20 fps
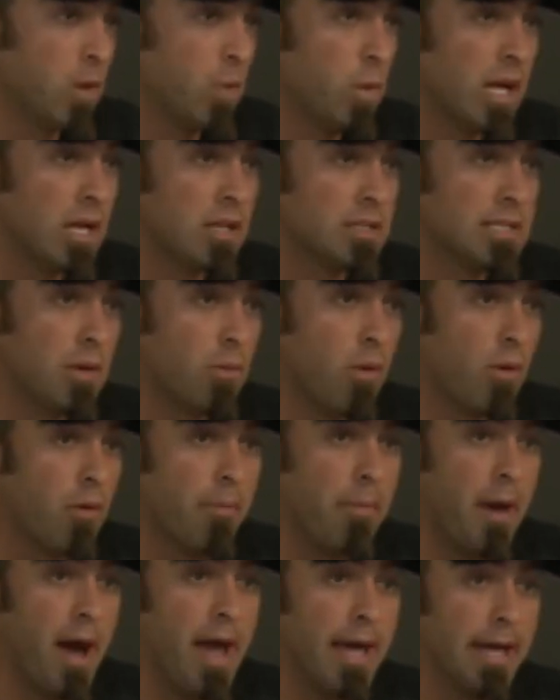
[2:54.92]
We got to understand where
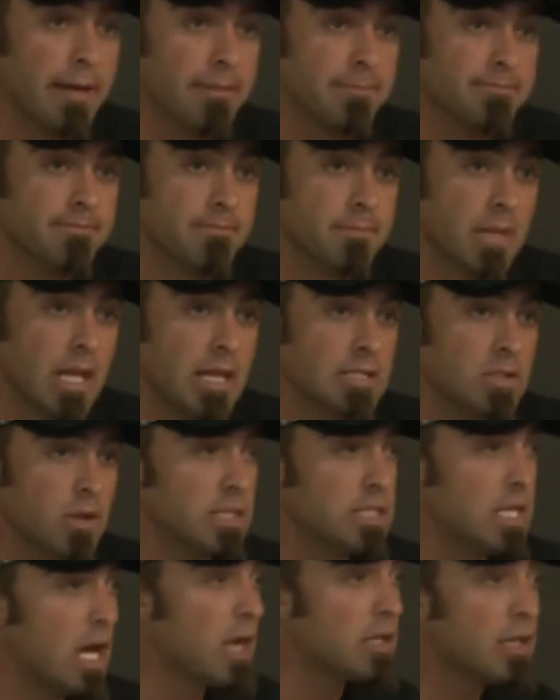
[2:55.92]
we're buying and so
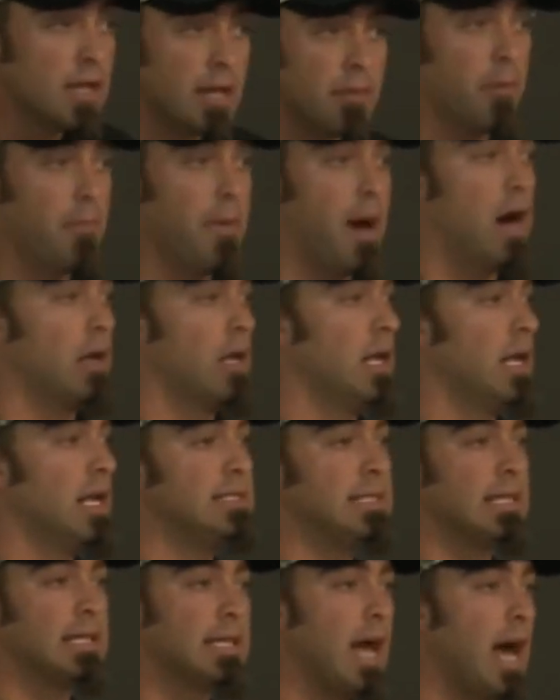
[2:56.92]
I talked to them about it and I
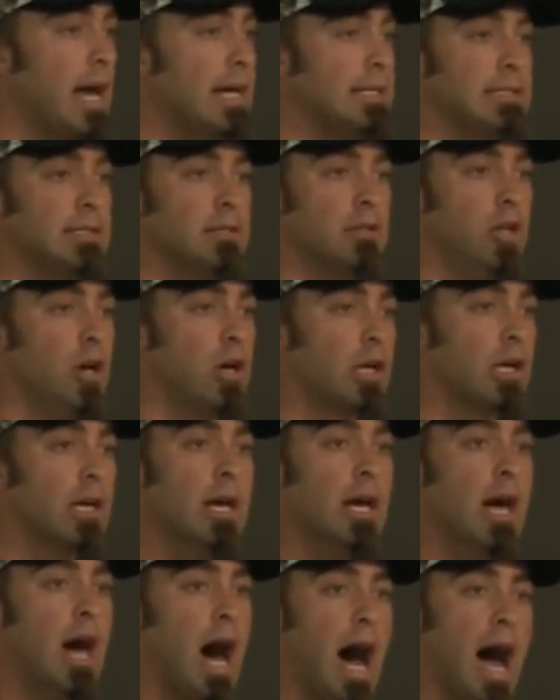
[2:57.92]
said, guys, look,
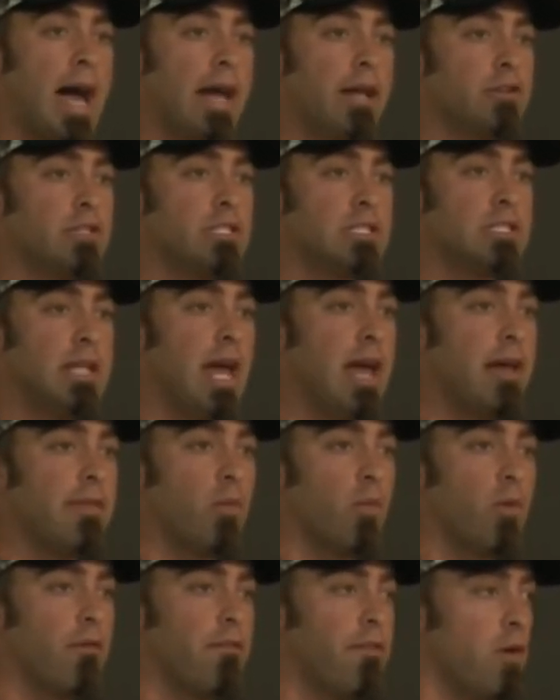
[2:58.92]
I understand
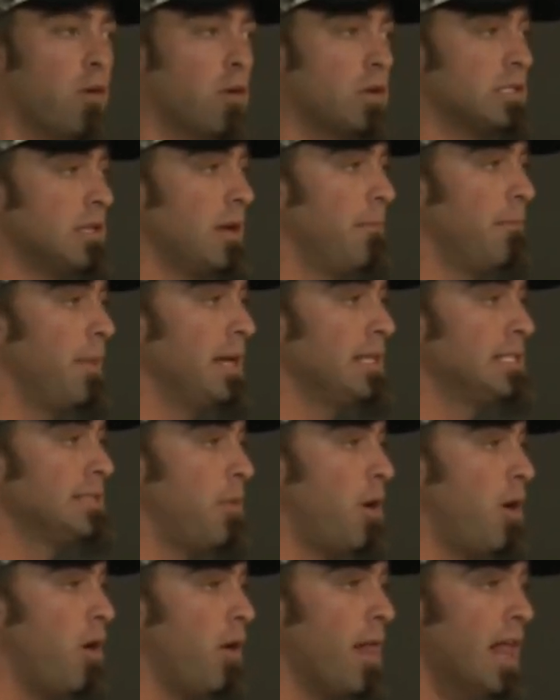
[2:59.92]
that we're focused on
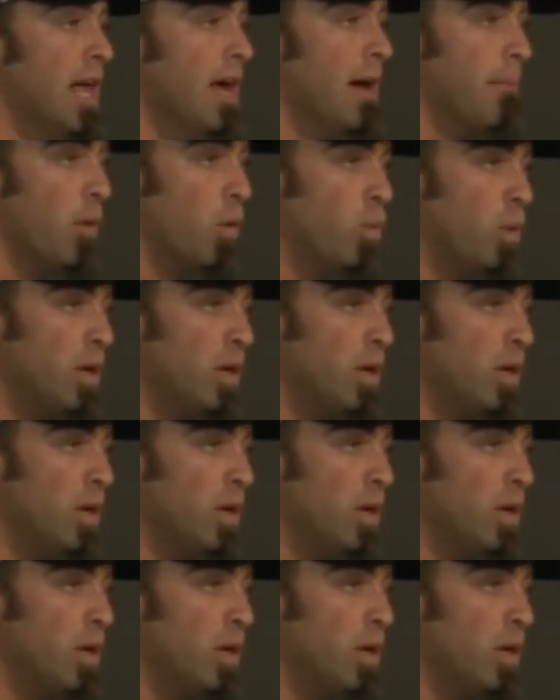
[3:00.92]
baseball, but